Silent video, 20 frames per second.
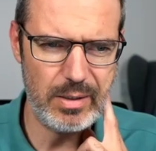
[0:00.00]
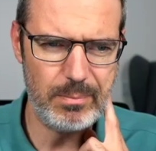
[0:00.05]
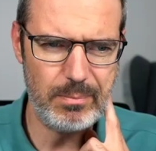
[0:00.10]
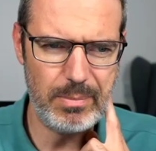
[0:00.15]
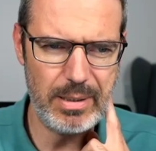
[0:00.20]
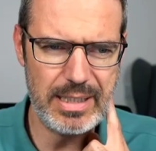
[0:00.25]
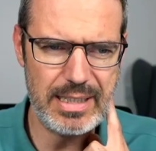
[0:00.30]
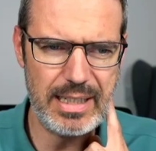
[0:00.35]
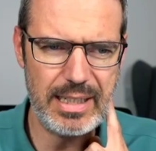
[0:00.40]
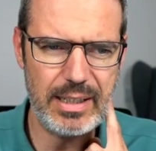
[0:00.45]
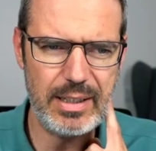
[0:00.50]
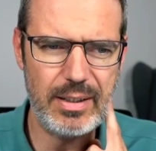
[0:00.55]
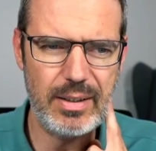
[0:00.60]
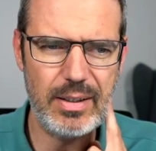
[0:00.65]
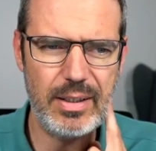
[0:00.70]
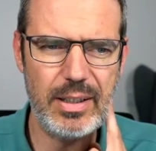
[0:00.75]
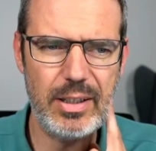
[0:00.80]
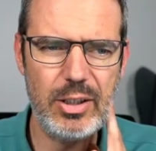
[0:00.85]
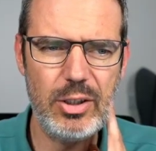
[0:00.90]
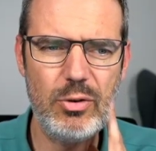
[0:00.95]
basically
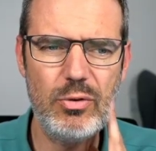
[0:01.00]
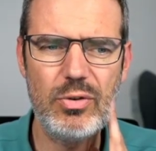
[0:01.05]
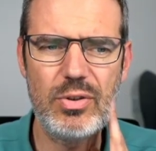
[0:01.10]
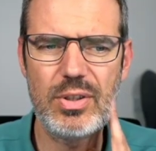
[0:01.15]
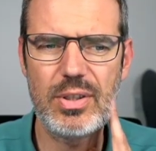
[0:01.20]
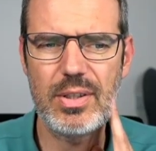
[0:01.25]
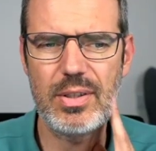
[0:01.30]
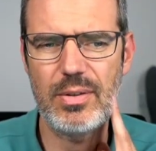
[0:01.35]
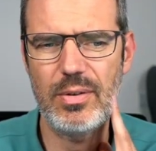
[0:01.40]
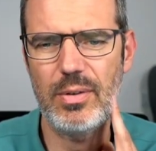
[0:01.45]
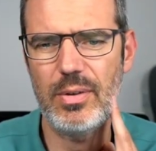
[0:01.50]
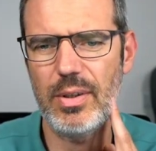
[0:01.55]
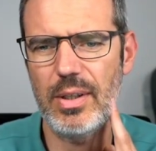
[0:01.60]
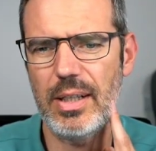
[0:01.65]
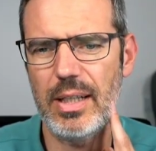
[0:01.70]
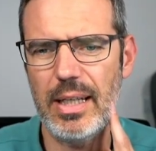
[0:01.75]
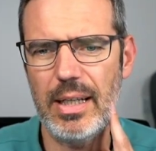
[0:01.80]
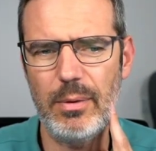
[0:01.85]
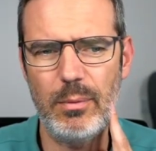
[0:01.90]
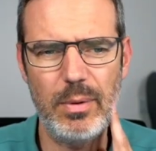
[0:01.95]
use
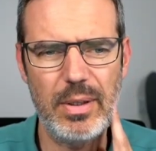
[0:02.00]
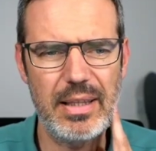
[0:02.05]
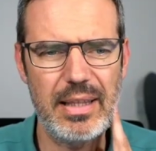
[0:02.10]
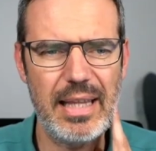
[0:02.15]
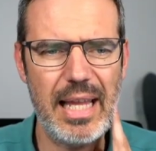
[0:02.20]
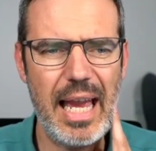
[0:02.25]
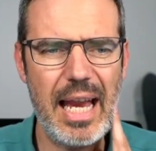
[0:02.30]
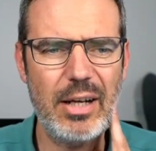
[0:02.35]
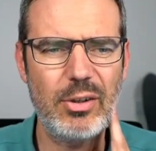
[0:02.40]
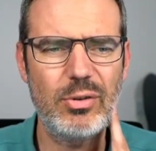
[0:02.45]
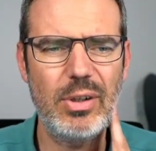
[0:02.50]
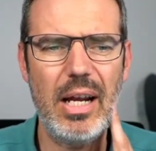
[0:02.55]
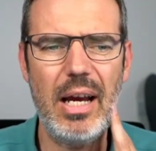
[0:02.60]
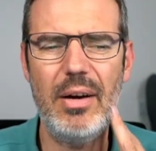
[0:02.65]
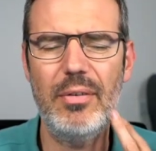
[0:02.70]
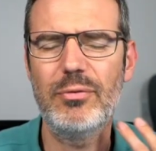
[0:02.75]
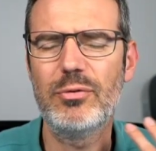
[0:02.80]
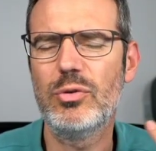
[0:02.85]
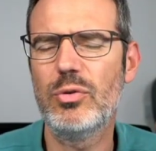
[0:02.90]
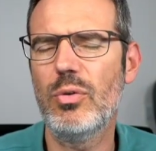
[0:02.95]
with
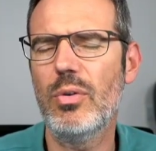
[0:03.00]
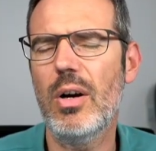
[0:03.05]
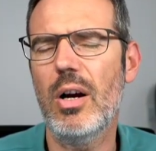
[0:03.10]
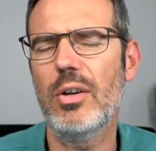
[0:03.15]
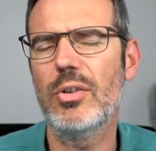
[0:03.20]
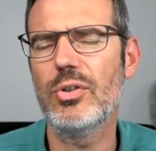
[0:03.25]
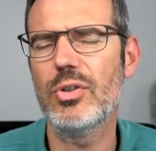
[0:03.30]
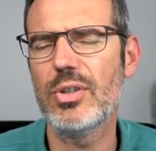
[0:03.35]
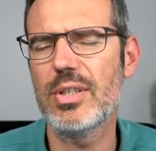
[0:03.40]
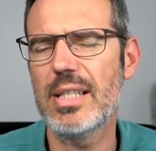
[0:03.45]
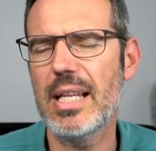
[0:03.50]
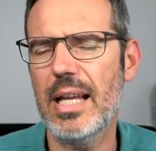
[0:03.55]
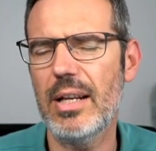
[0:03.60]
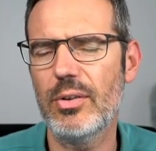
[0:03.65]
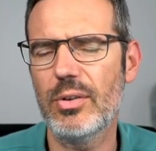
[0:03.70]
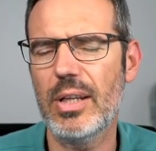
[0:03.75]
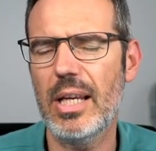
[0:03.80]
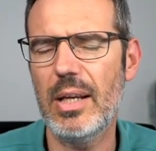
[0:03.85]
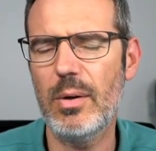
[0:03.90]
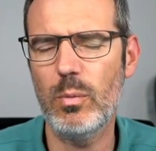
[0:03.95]
LangGraph to understand,
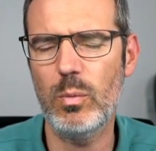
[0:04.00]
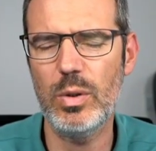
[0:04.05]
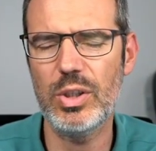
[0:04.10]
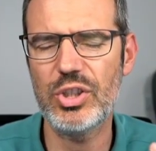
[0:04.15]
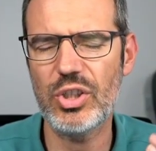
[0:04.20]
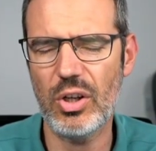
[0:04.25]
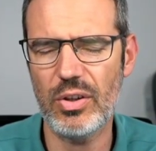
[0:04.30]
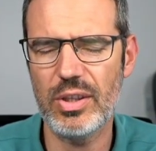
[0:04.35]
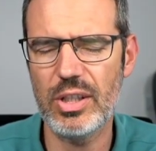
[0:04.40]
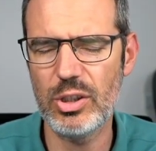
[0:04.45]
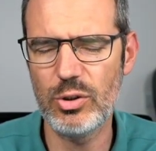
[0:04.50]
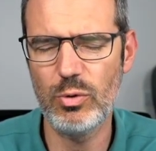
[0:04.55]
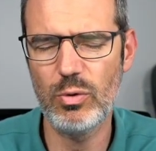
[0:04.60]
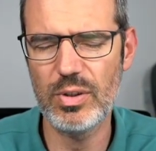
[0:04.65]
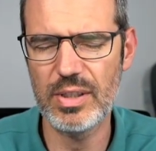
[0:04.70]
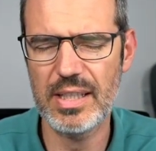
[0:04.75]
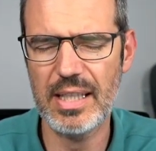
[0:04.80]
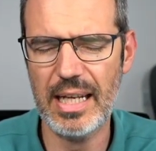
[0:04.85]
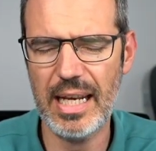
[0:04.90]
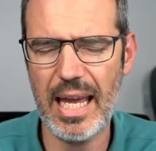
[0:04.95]
okay, which are the
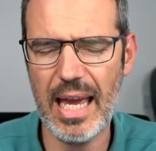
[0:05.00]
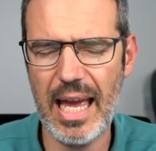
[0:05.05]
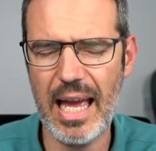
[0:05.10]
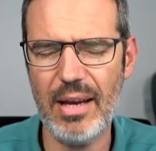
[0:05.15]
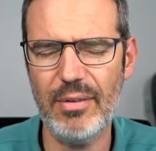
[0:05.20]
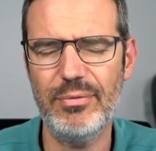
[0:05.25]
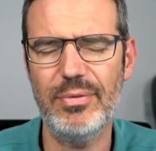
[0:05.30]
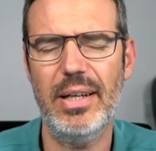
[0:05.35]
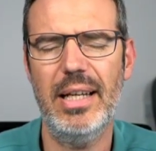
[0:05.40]
tools that I have,